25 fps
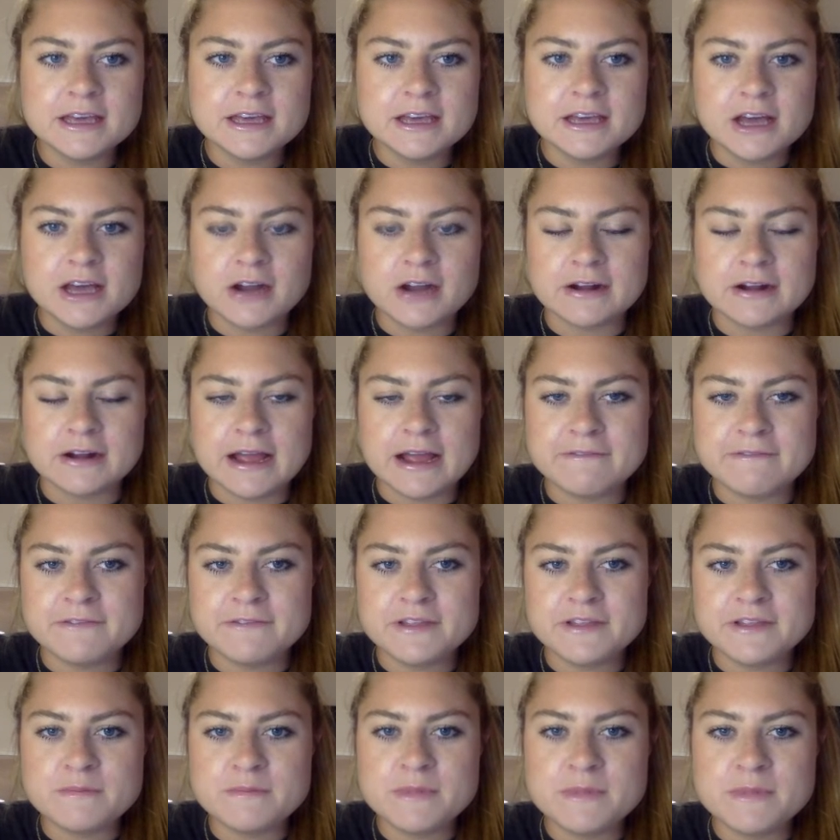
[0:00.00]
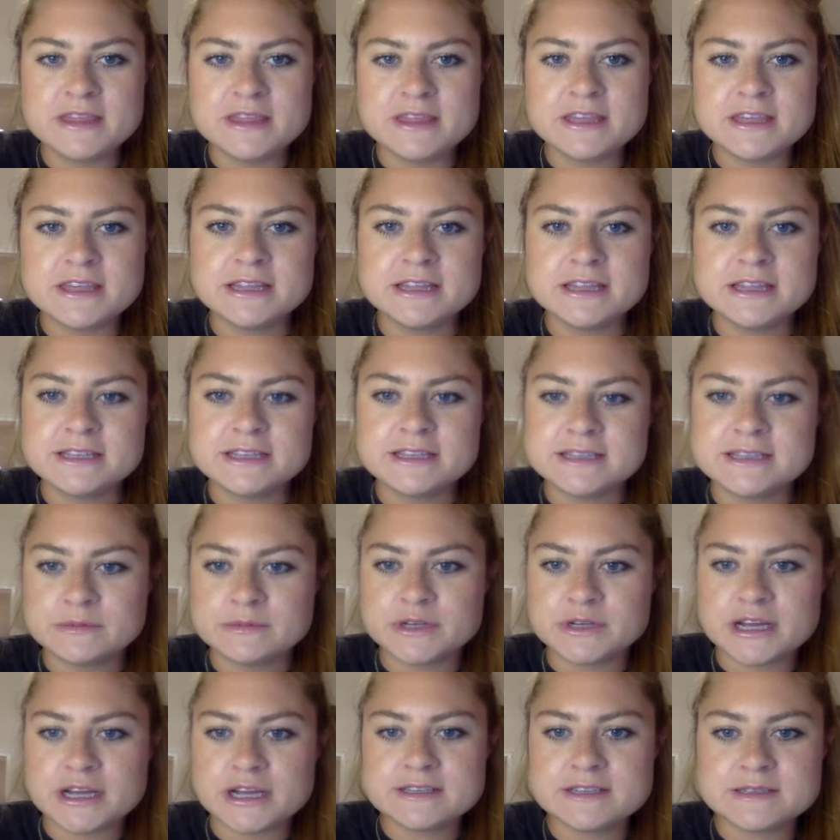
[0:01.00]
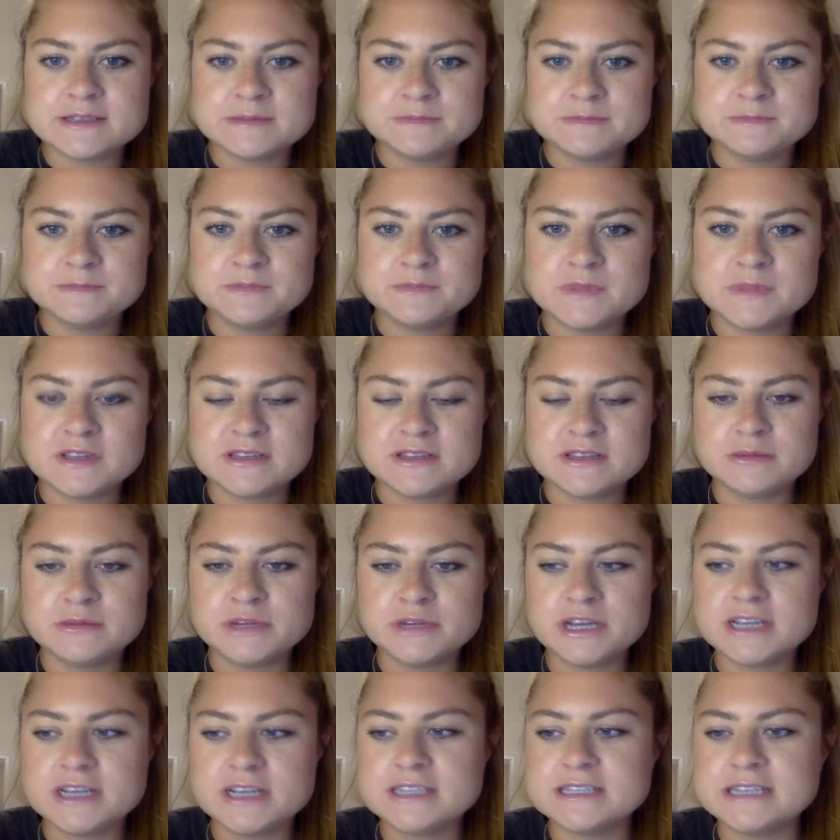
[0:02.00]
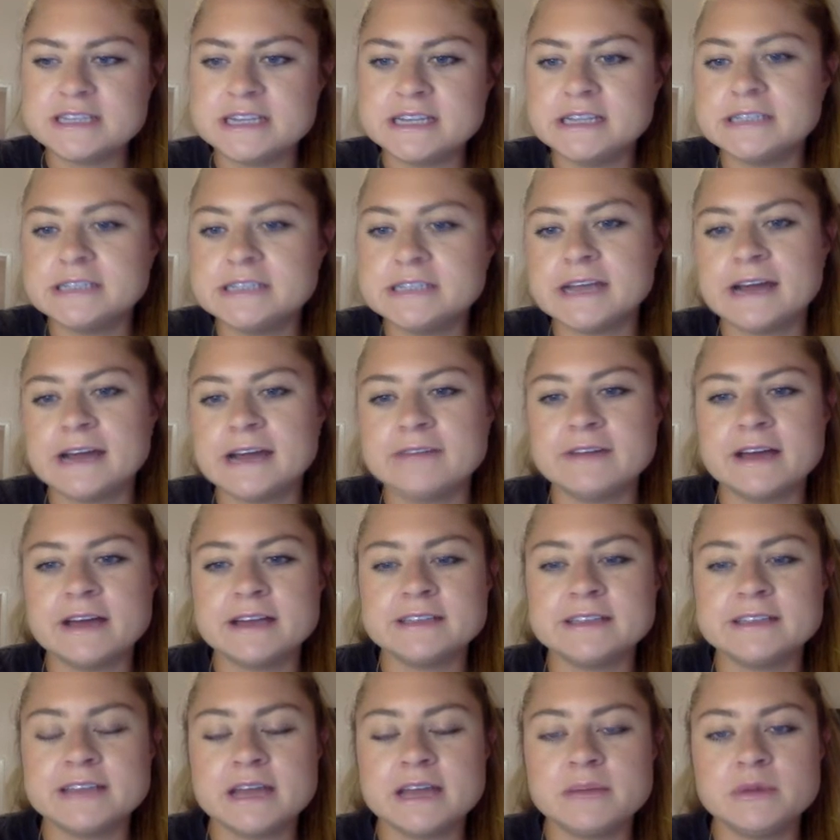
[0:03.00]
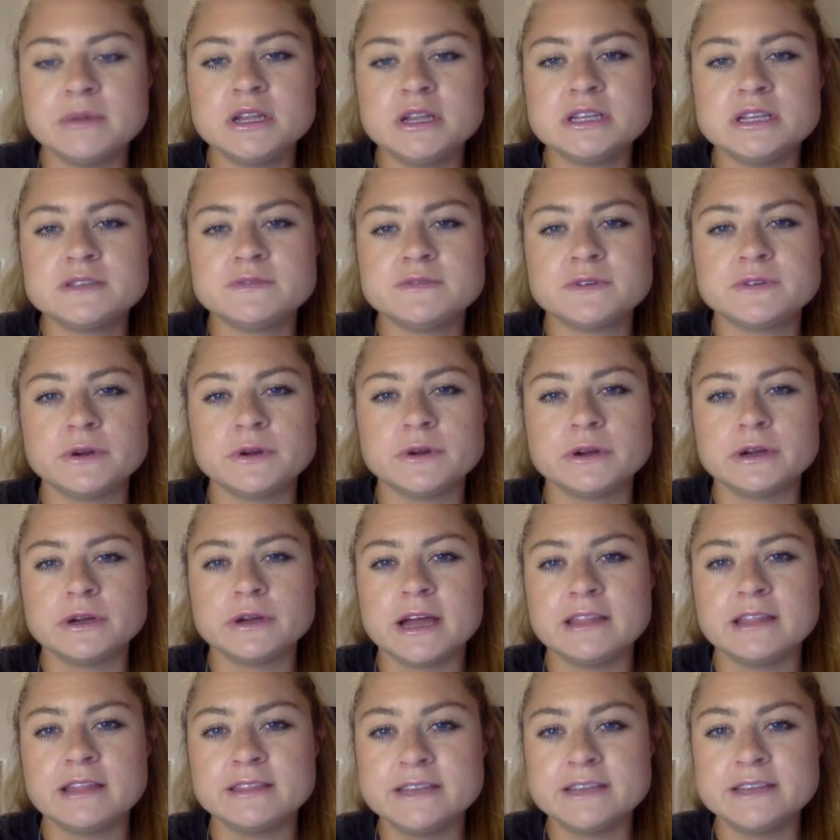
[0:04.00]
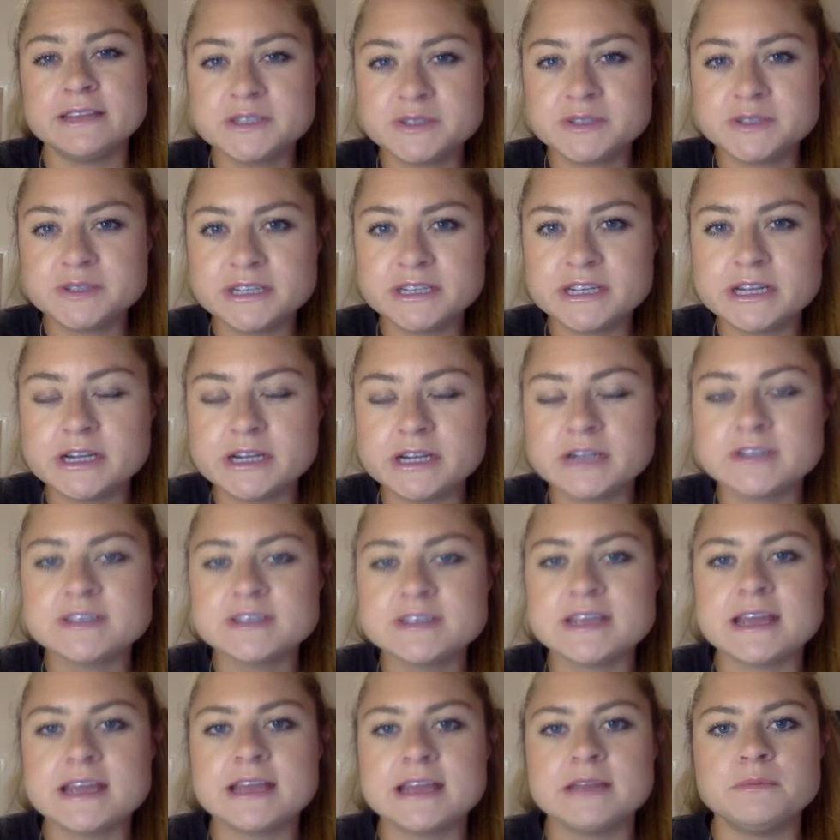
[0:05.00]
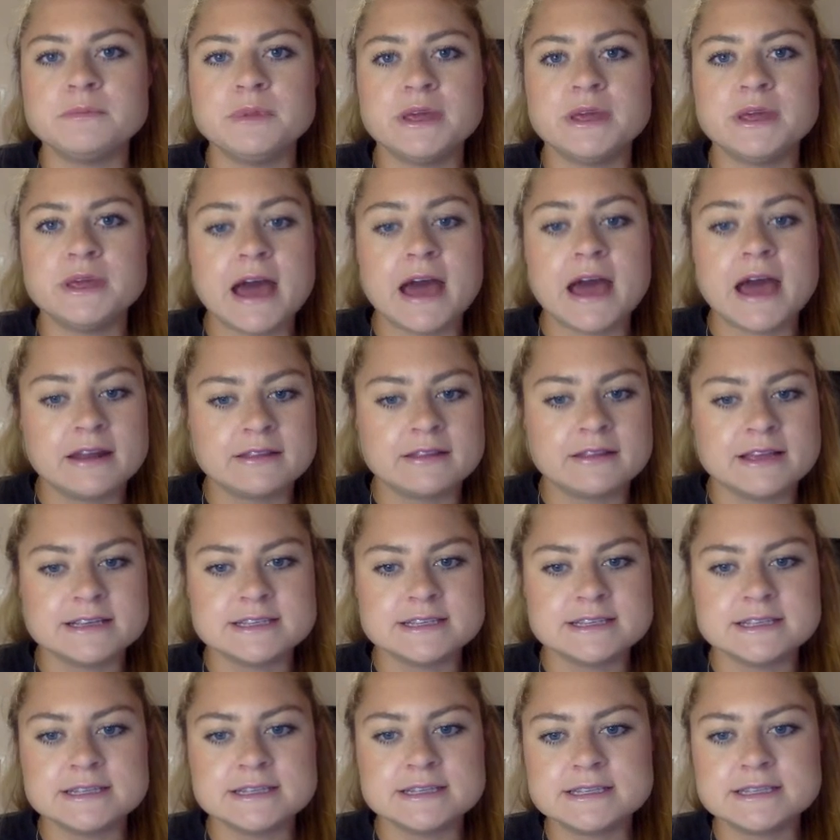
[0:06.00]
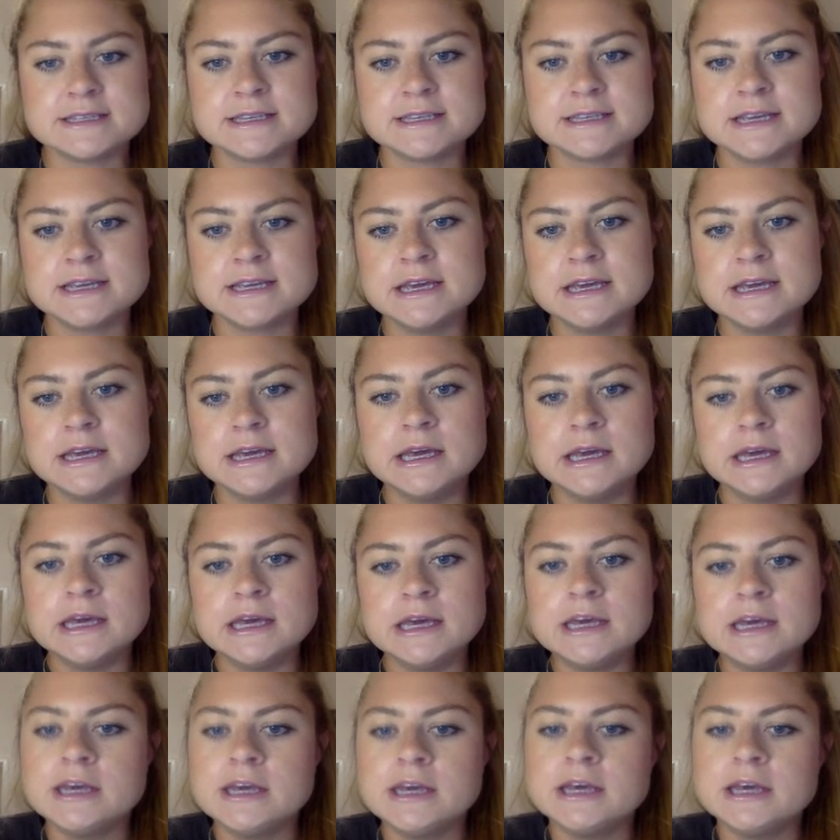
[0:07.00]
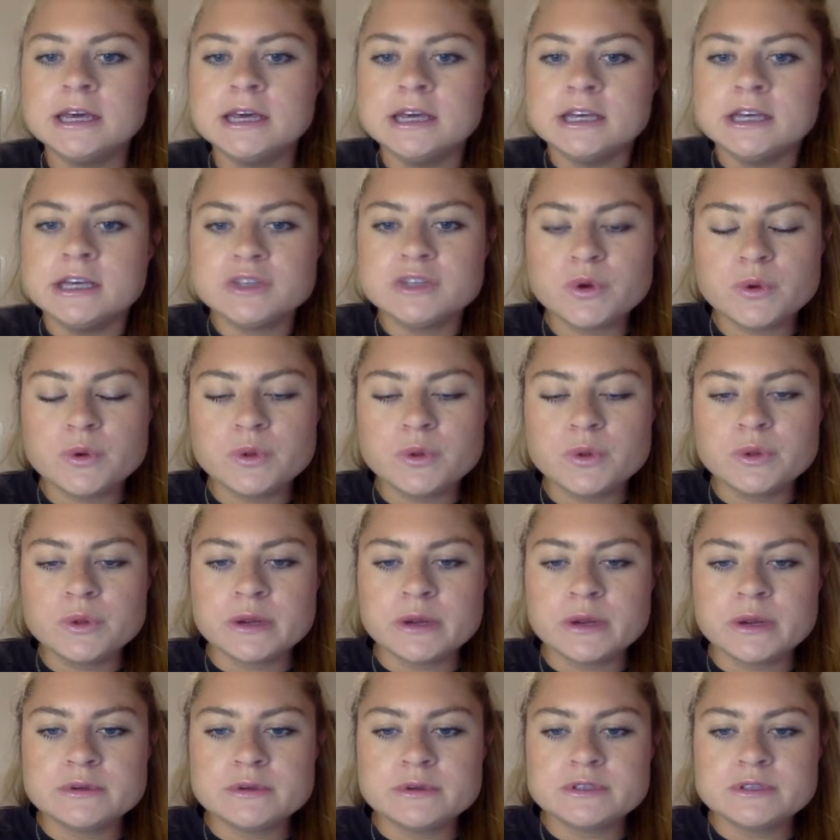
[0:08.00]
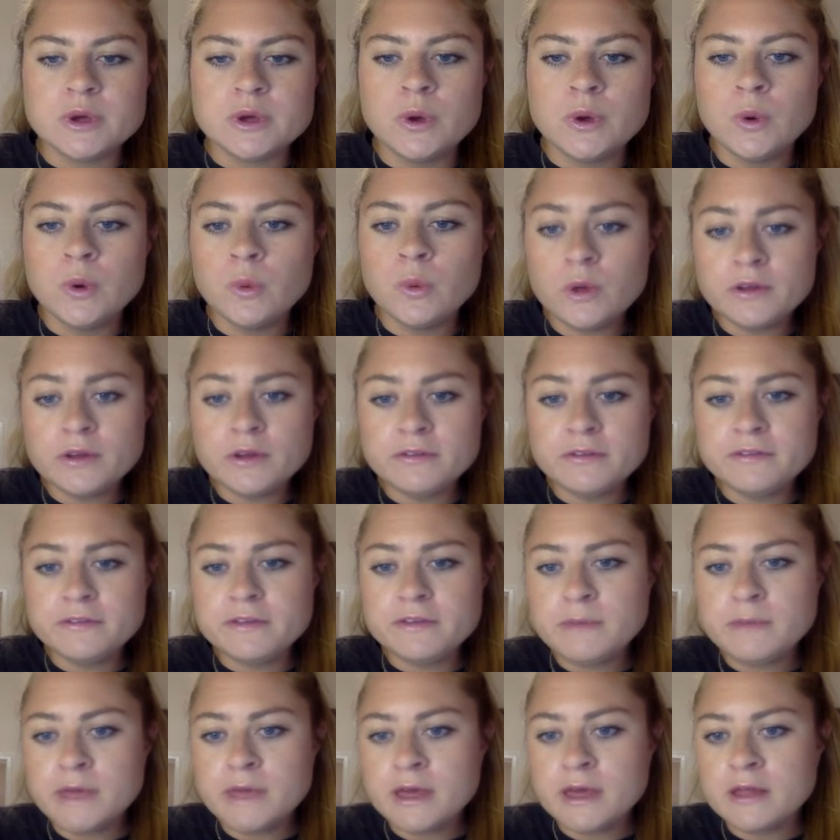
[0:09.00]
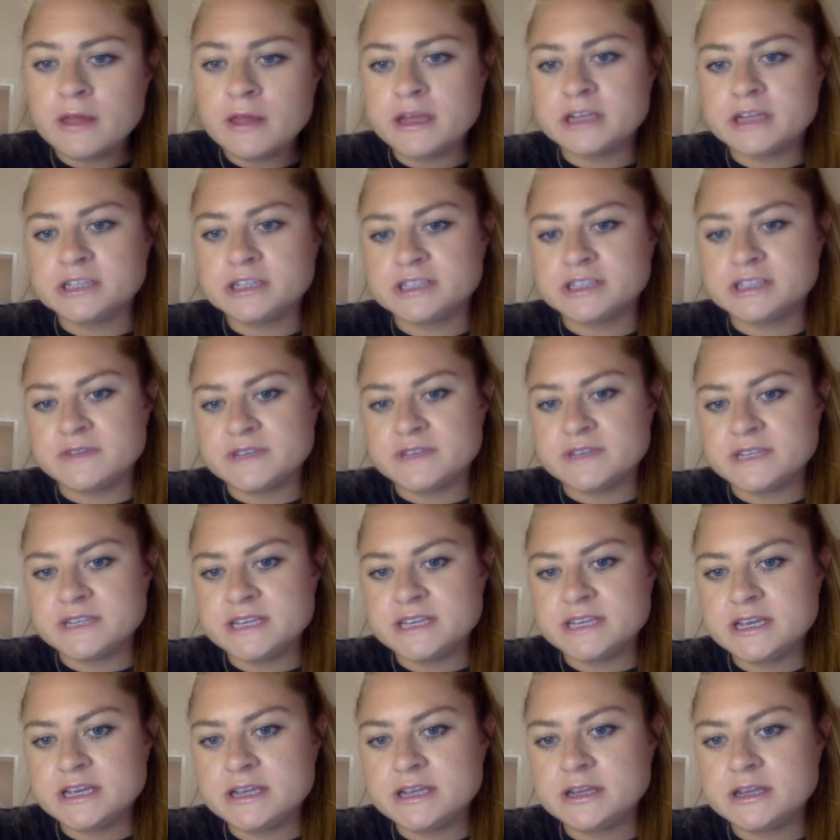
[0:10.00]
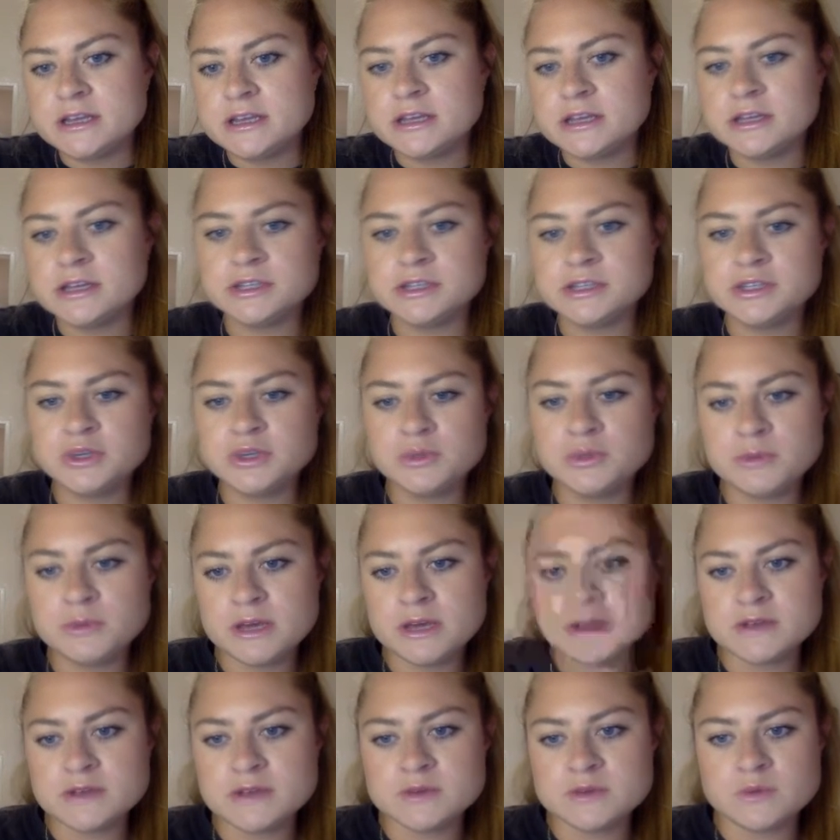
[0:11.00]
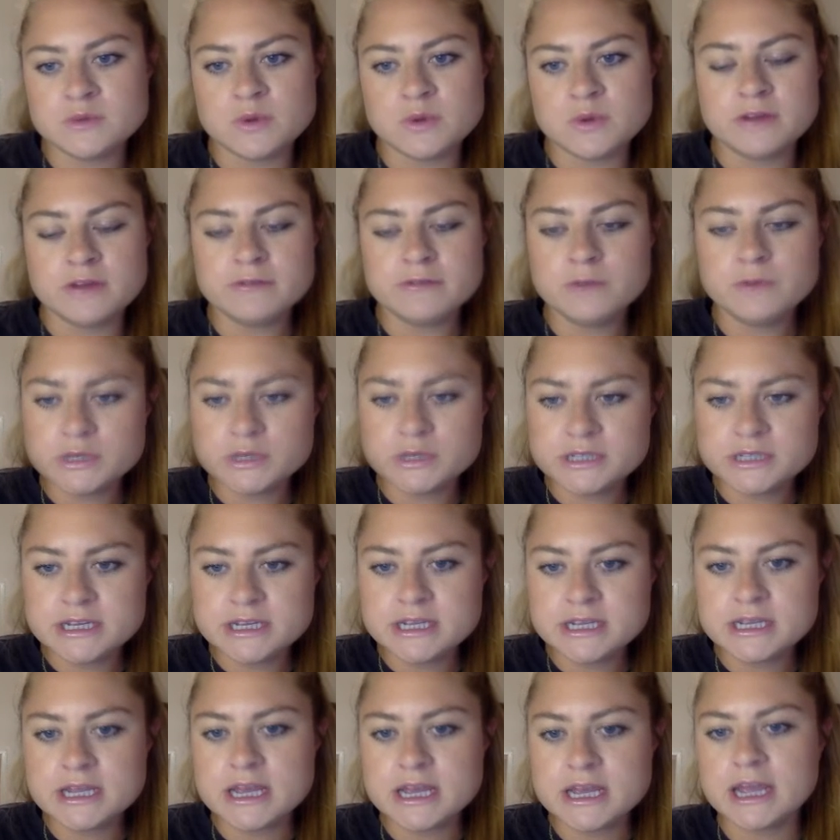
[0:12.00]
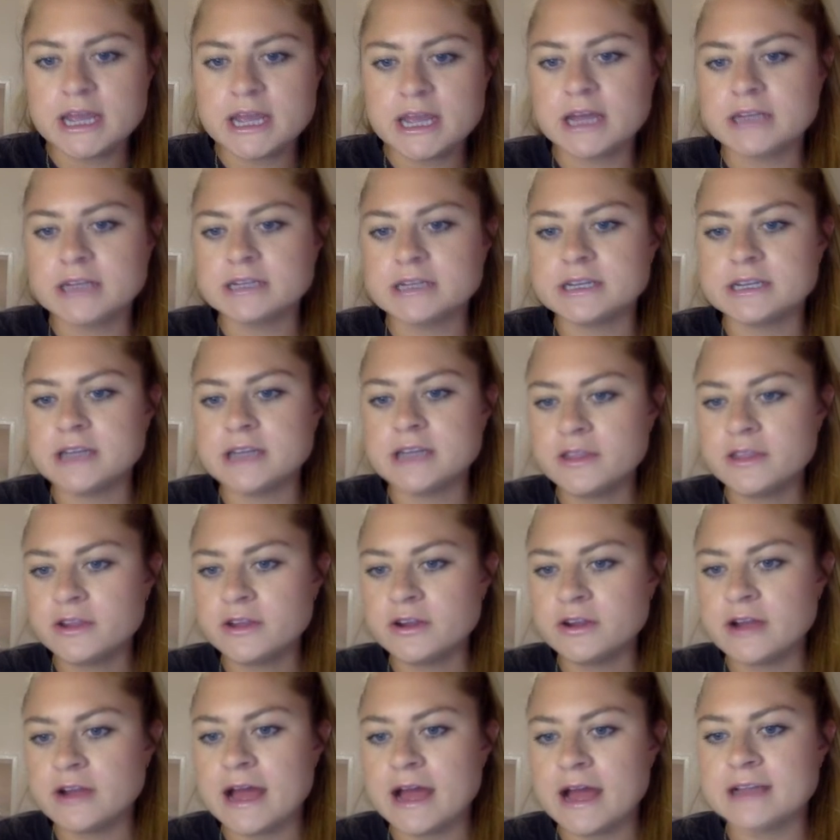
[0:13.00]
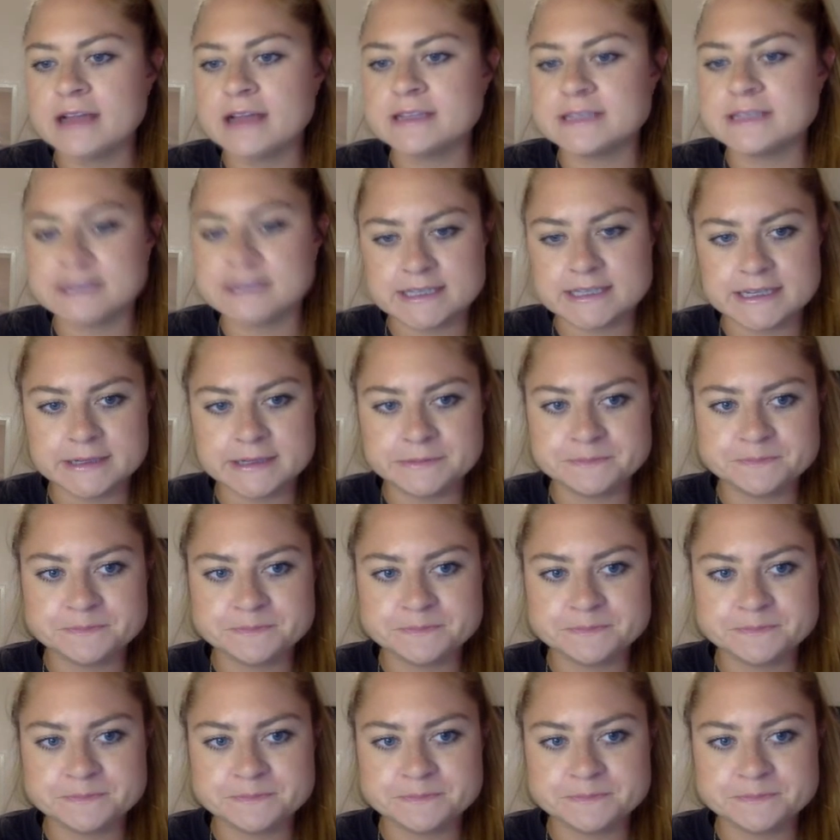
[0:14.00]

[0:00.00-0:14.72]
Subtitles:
Alright, for the method and the subjects. The subjects needed to have had diabetes for at least 3 years and be adolescents. So there was 1 female, age 17, 2 males, 1 at 14, and another at 16.